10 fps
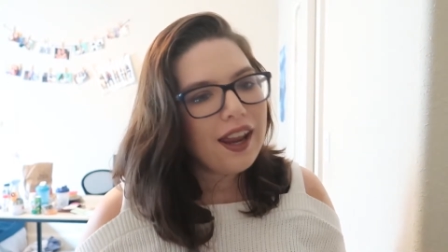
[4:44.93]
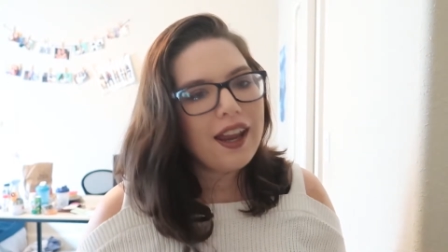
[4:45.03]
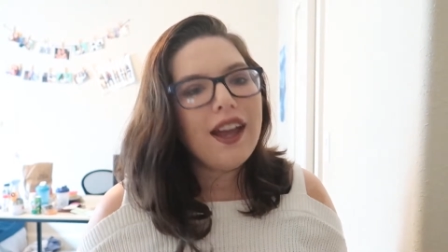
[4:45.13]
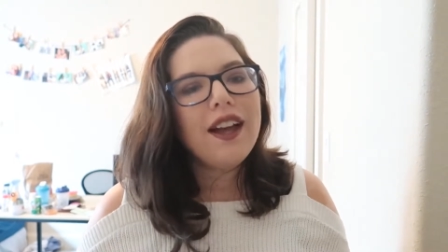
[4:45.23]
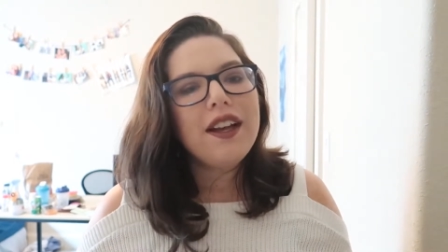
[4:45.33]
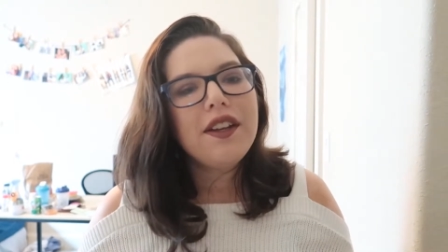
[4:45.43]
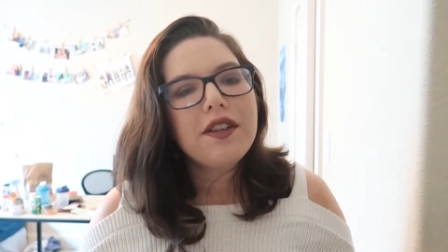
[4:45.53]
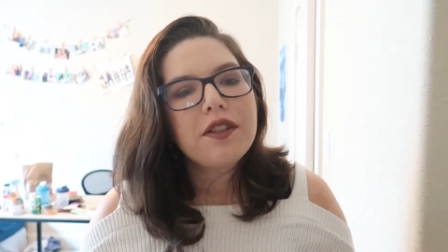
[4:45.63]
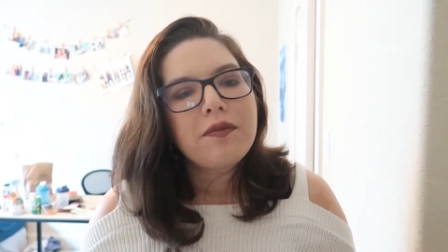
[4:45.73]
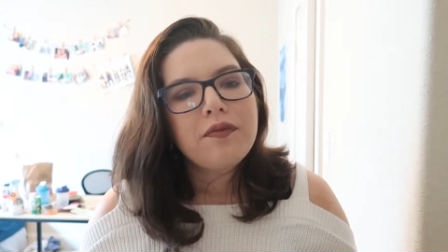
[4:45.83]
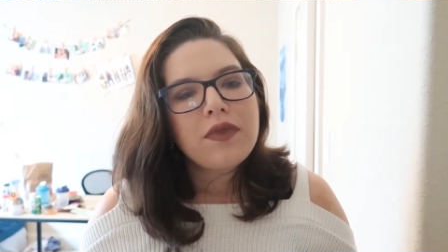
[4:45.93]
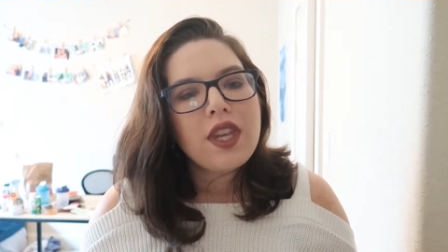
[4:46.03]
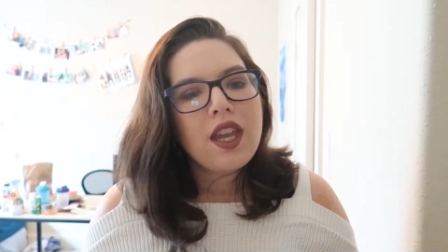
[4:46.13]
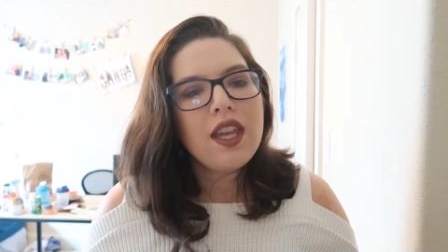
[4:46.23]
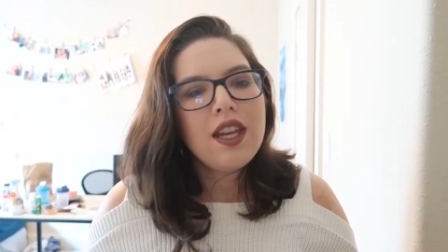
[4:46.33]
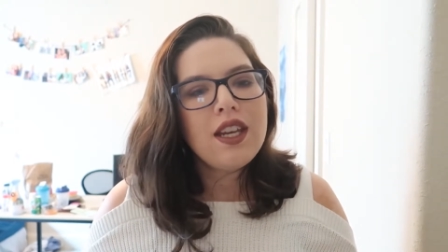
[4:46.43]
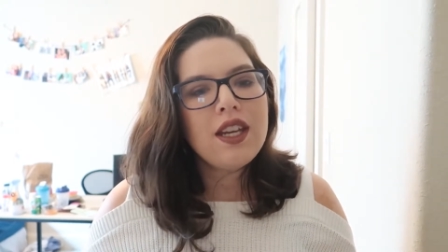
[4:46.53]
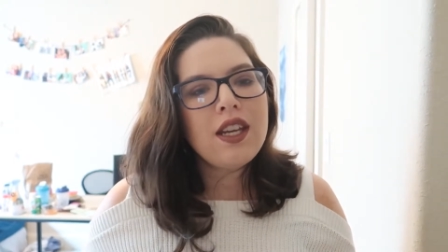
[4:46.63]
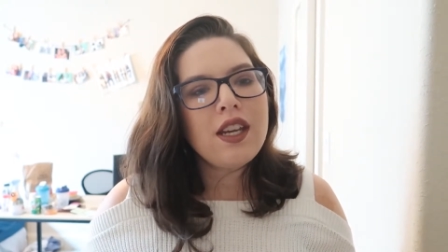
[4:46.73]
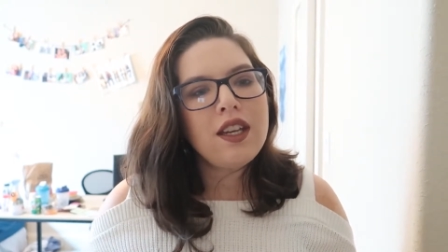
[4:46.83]
And
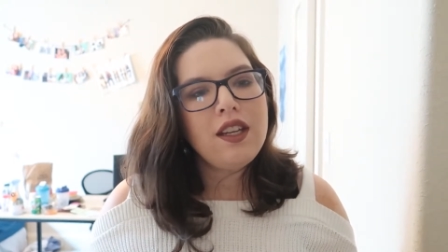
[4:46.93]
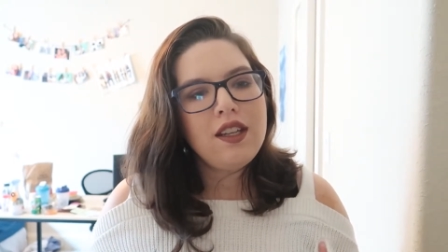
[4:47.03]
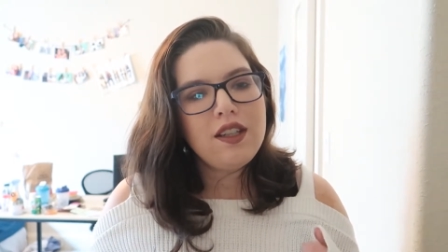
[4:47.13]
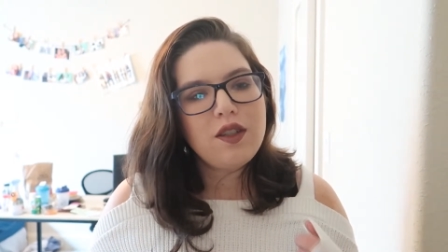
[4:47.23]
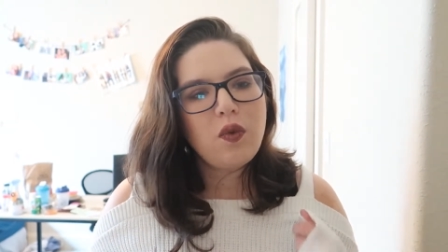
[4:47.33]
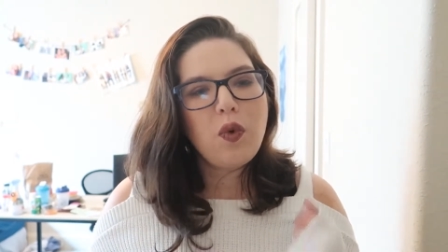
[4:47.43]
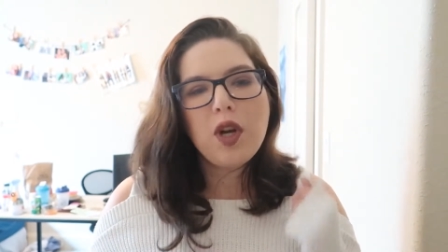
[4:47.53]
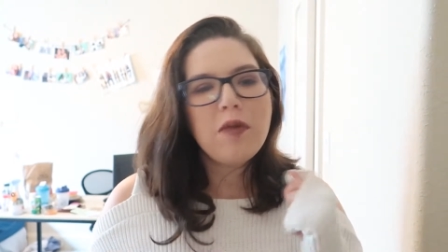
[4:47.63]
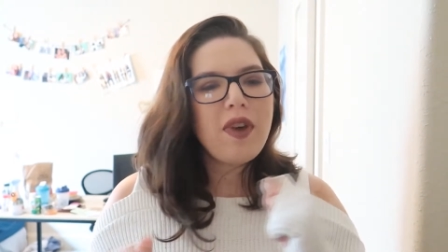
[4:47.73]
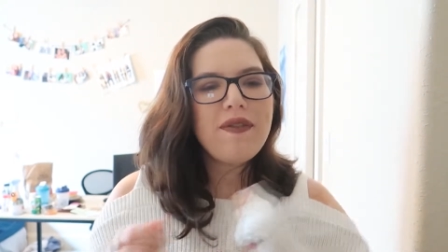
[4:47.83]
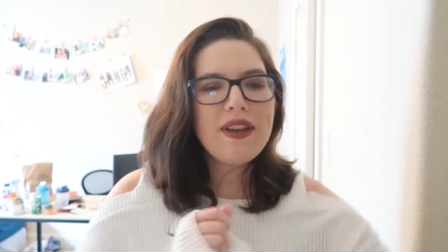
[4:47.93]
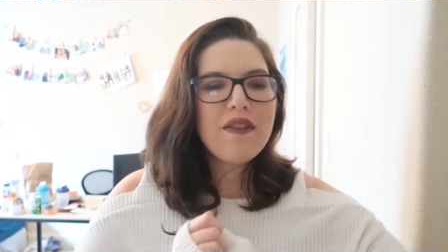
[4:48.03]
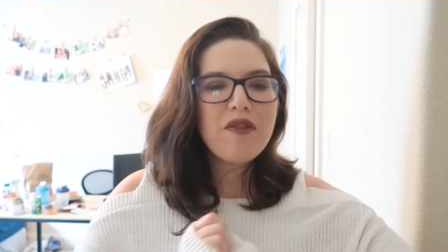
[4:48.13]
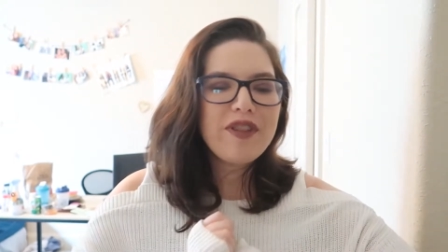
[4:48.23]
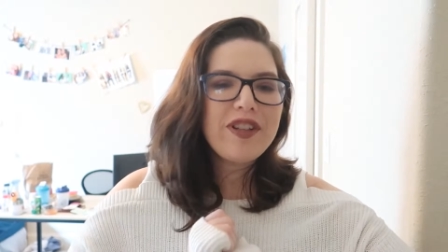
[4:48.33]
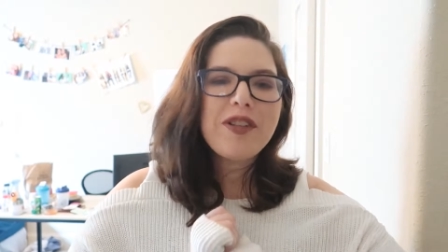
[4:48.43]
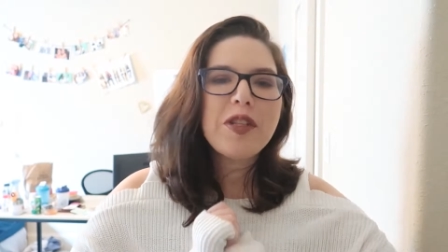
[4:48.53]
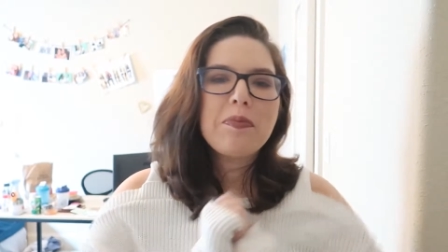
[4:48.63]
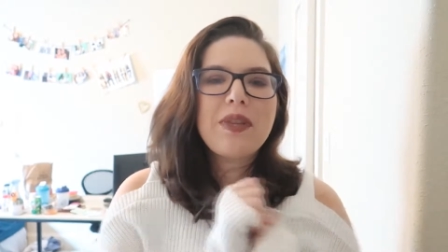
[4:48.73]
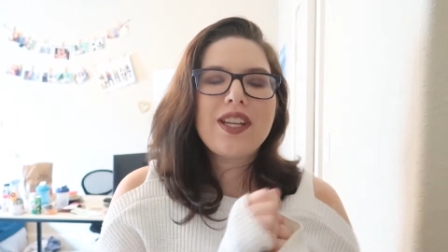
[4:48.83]
he is one of my favorite
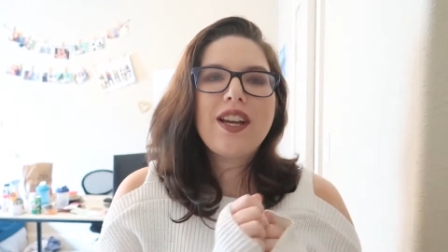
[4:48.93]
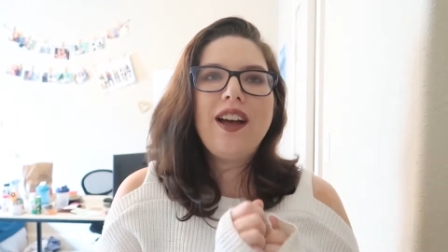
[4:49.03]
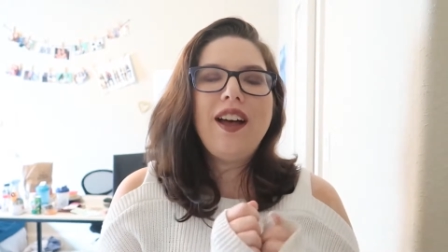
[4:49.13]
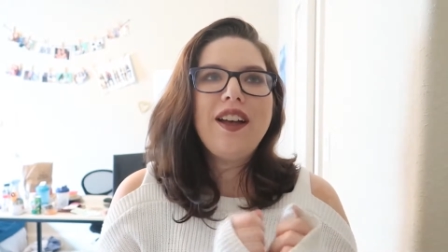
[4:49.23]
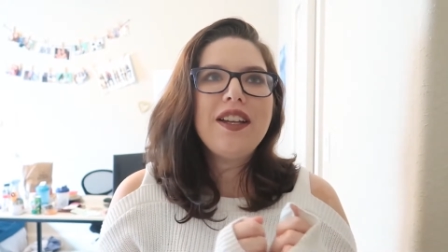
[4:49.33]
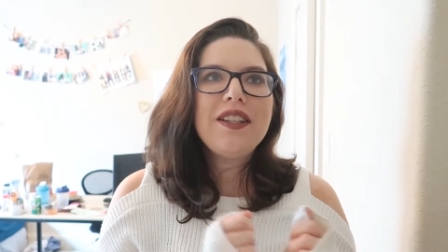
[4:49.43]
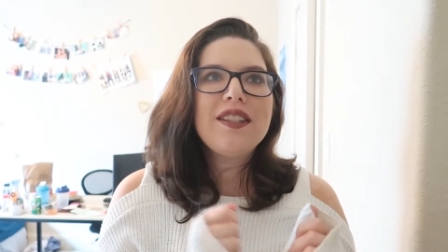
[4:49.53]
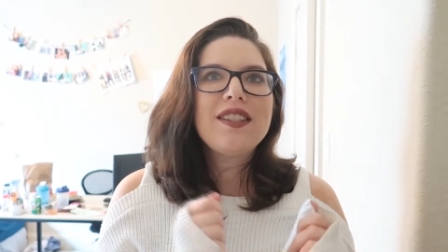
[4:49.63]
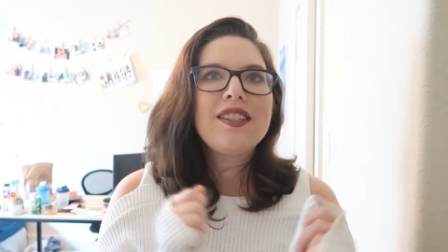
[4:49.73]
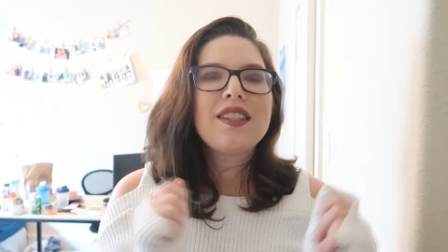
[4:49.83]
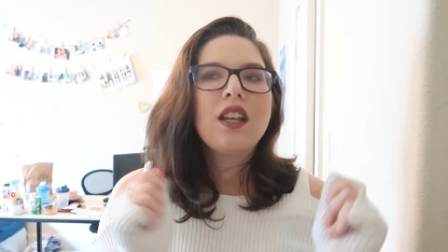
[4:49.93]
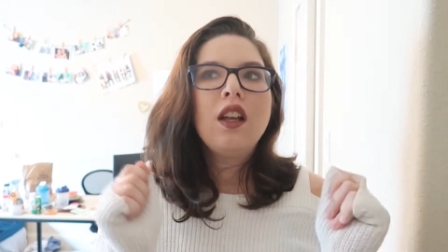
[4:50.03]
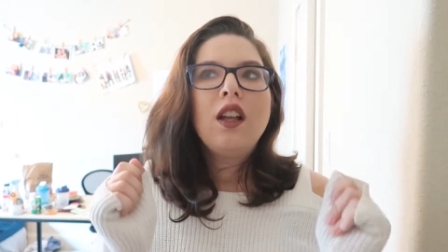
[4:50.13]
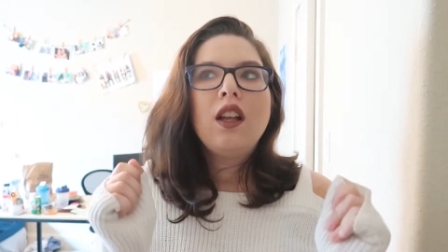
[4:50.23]
villains because